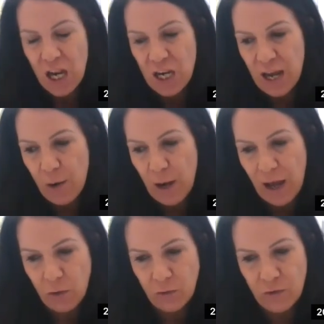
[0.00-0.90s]
Now,
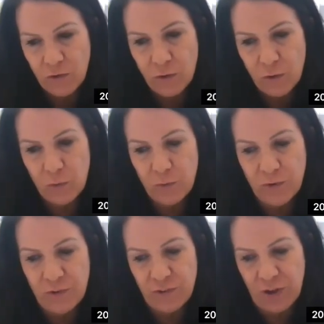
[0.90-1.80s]
how did you
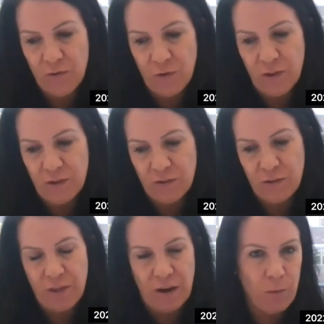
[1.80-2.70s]
discover this
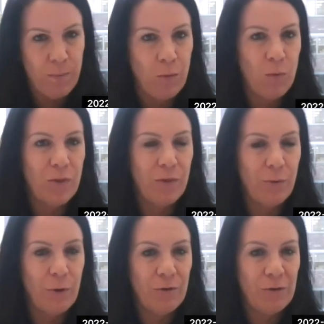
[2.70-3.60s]
therapy
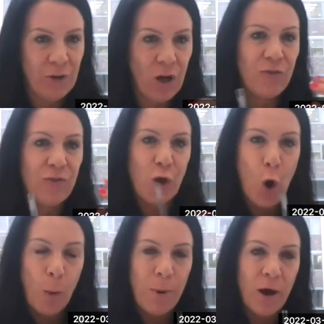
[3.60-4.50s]
in regards to
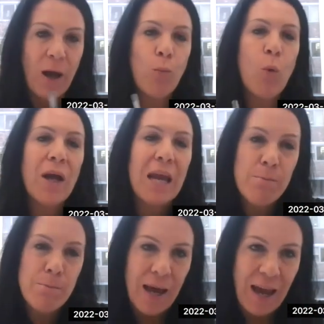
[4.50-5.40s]
copper, and what
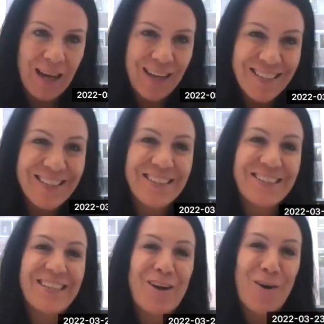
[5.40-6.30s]
impact does
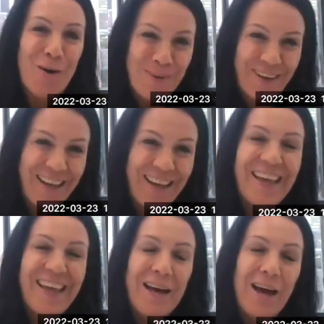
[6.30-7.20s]
the copper,
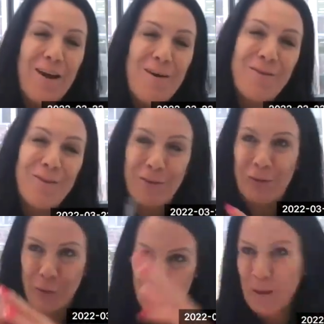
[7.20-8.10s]
for
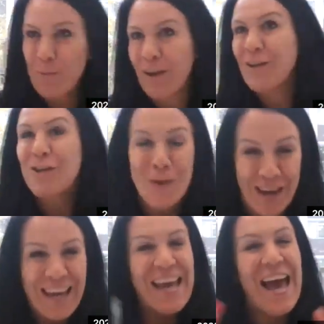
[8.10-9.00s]
the people that are new
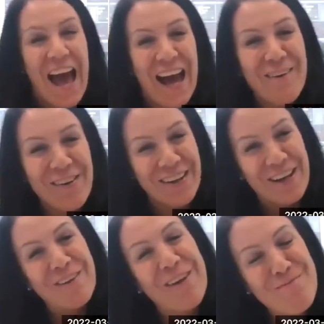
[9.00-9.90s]
here, what
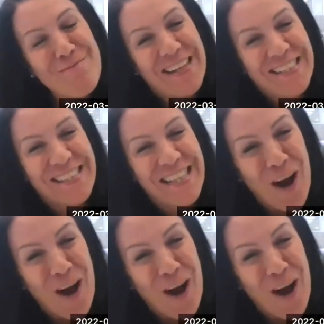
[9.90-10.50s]
impact does the